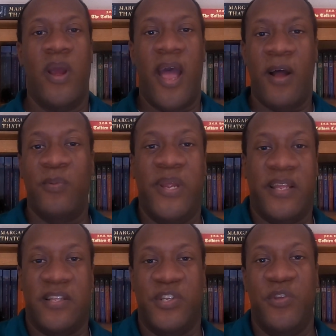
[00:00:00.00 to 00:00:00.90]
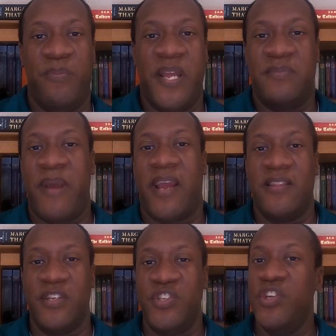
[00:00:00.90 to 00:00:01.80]
how do we get the toothpaste back
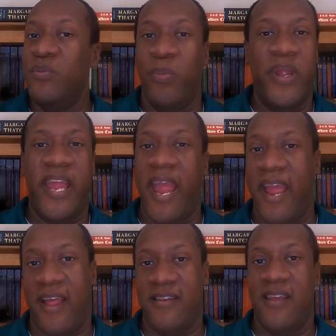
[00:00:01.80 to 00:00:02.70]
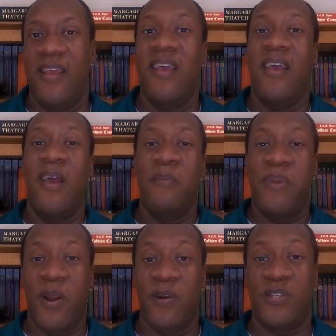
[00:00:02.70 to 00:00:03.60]
in the tube? We can't.
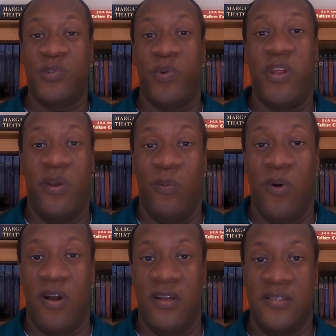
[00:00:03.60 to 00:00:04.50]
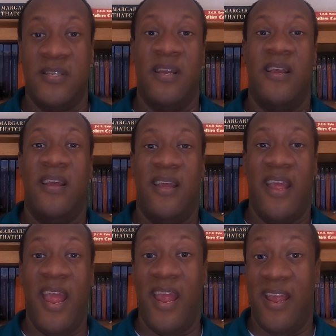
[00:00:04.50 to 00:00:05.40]
Perestroika was,
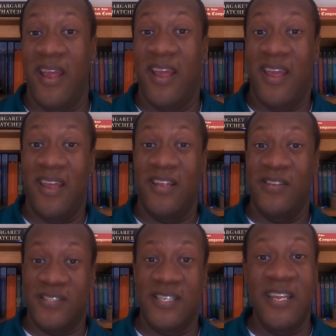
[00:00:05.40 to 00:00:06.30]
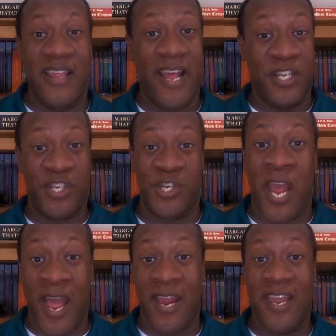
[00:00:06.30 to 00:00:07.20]
hey, you see that
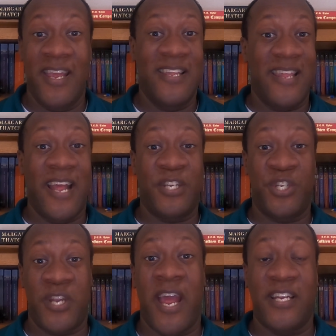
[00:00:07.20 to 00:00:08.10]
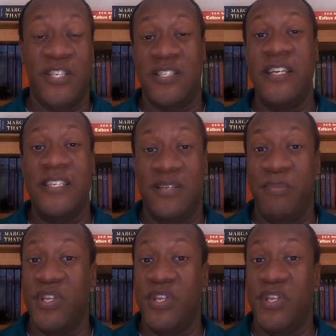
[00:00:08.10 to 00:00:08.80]
shack? That shack just needs to be